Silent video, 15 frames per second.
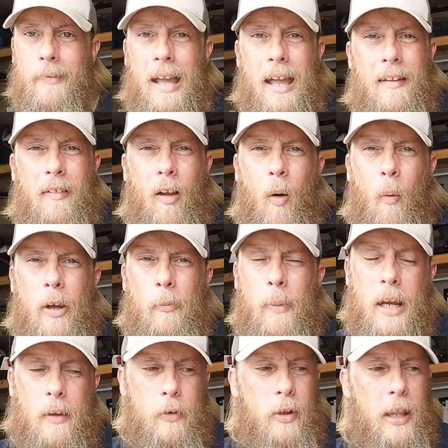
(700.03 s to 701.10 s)
as always,
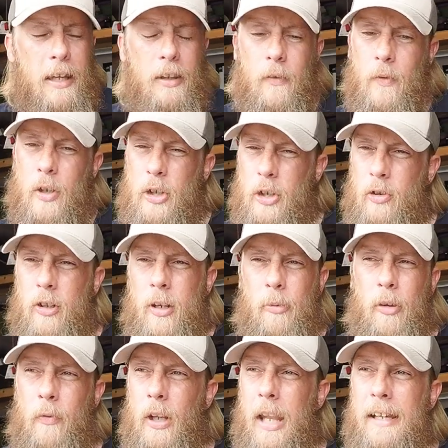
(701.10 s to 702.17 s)
man, if you like the fishing
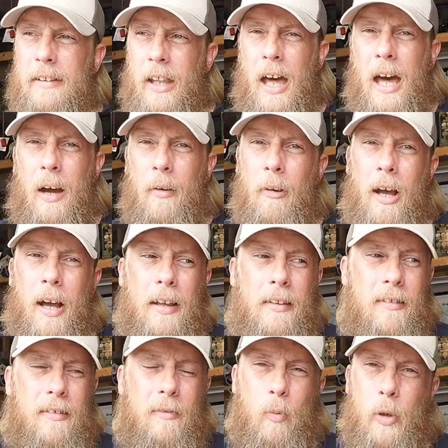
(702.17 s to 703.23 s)
trips, if you like the hot
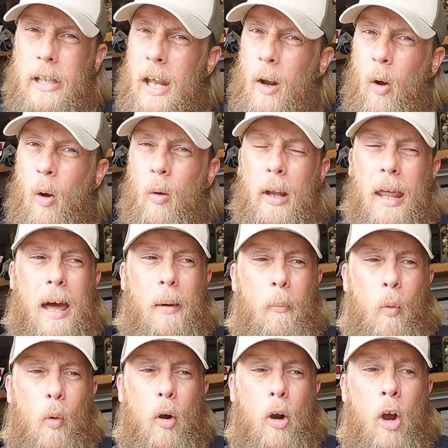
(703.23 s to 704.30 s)
rods, we got a whole lot
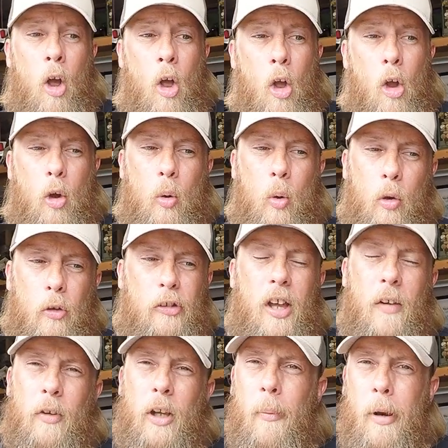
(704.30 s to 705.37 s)
more cool
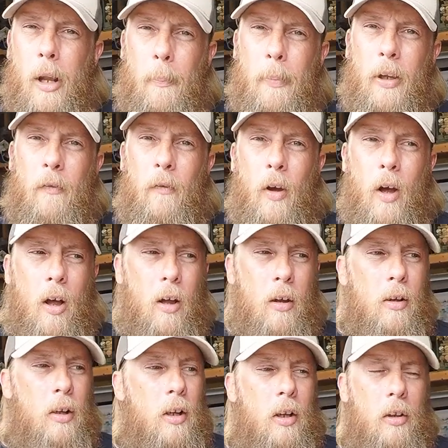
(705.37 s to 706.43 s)
stuff coming up in the
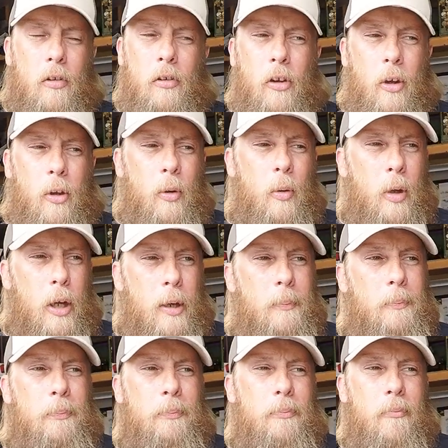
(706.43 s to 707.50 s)
fall. So
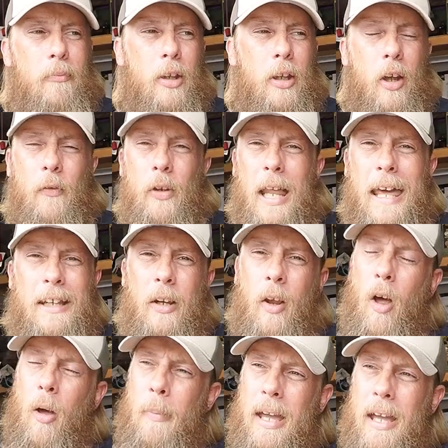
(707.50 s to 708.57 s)
you know, if you like it
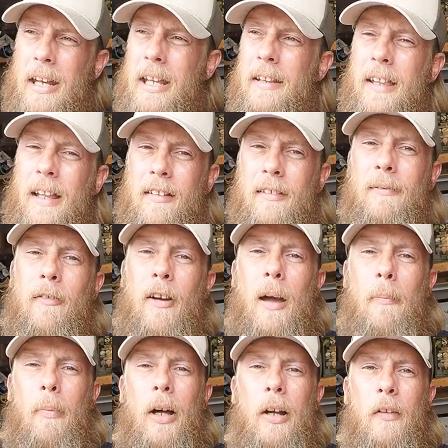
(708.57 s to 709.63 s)
all, man, hit that
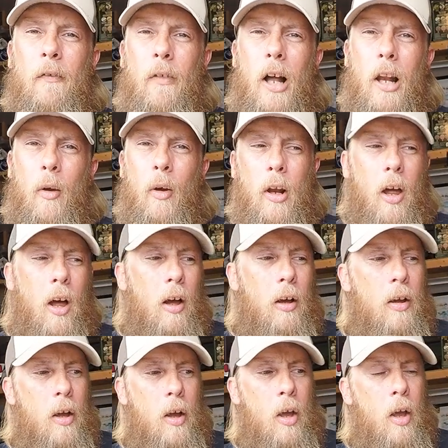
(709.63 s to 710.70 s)
subscribe button and follow along.